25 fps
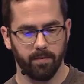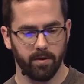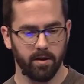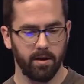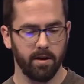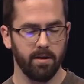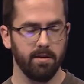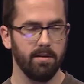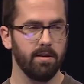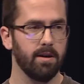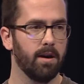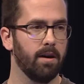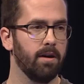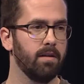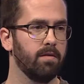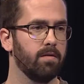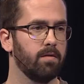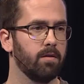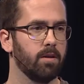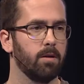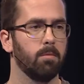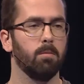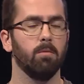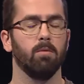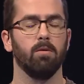In the
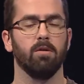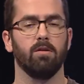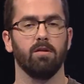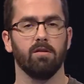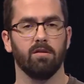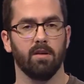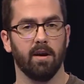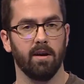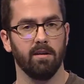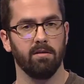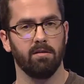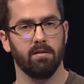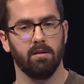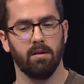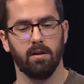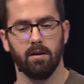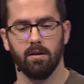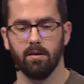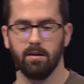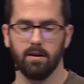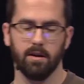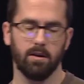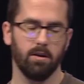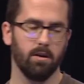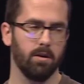iframe, which is
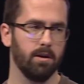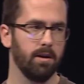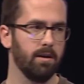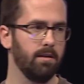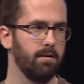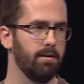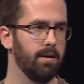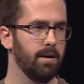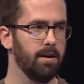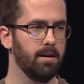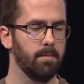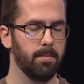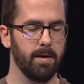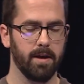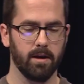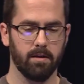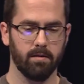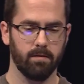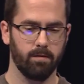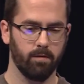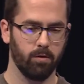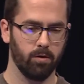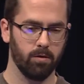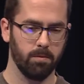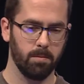isolated, cannot get data back
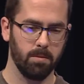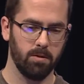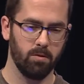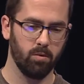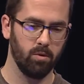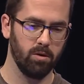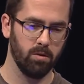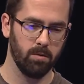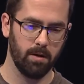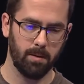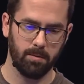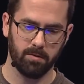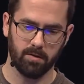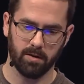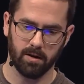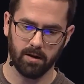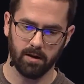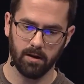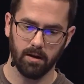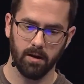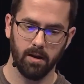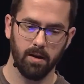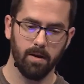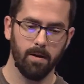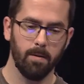and forth between the
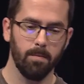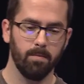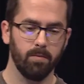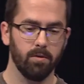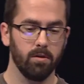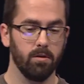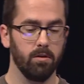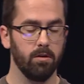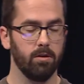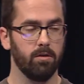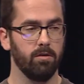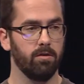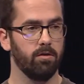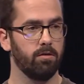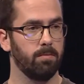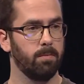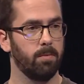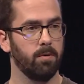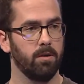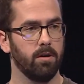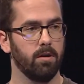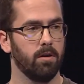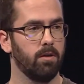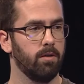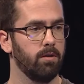website, you can just
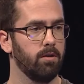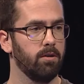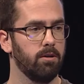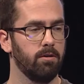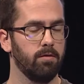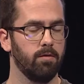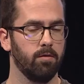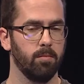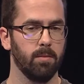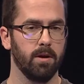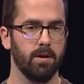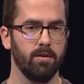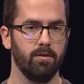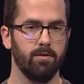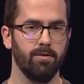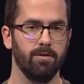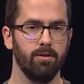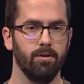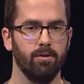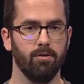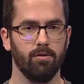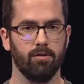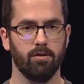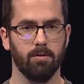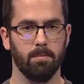put in all your information,
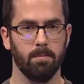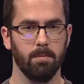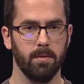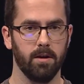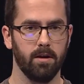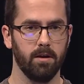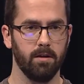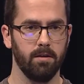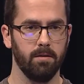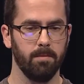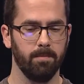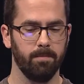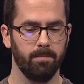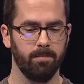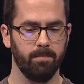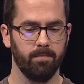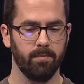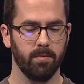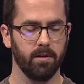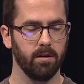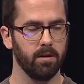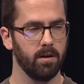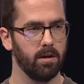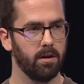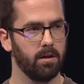you submit it,
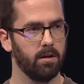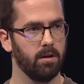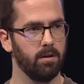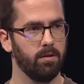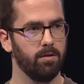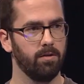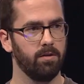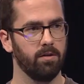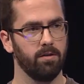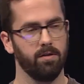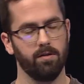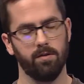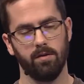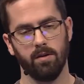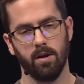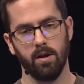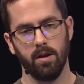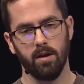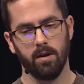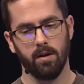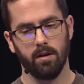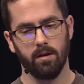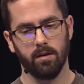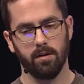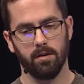it closes,
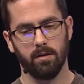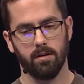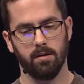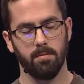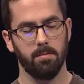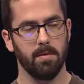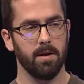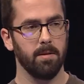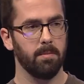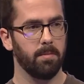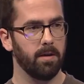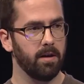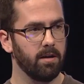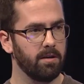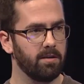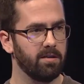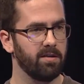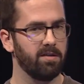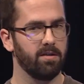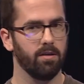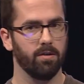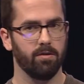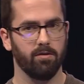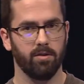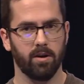the main page is
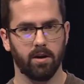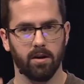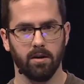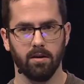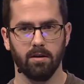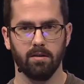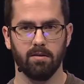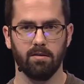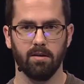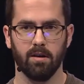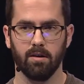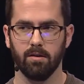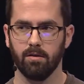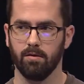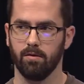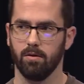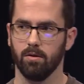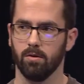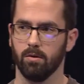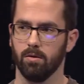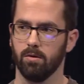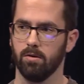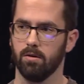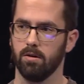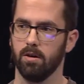still checking the status of
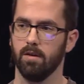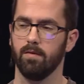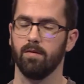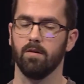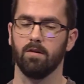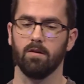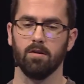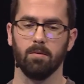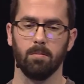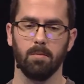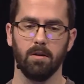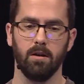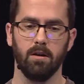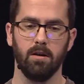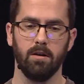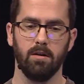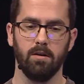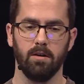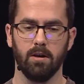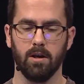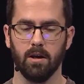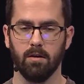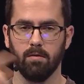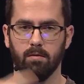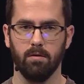your order. If it's completed,
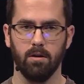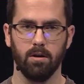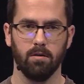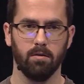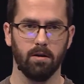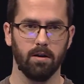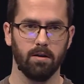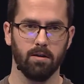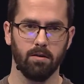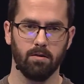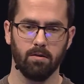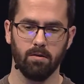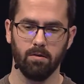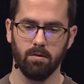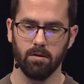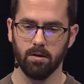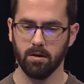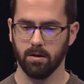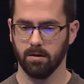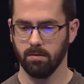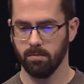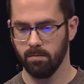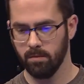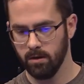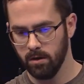you get redirected to
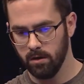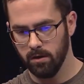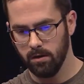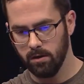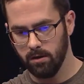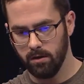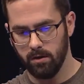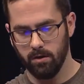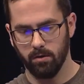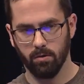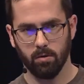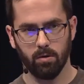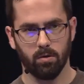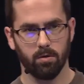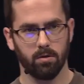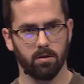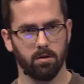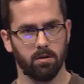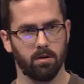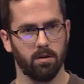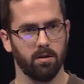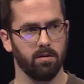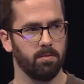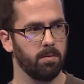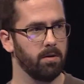the your
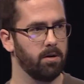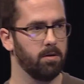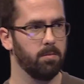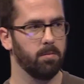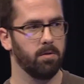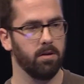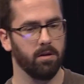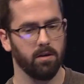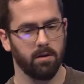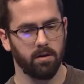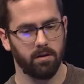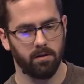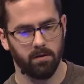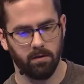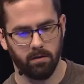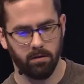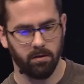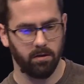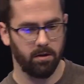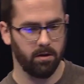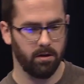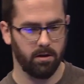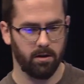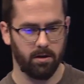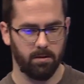order has been completed
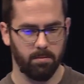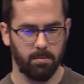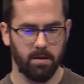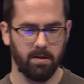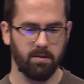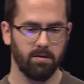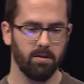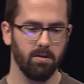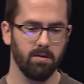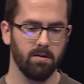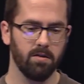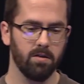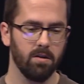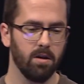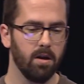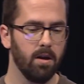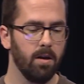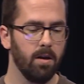message.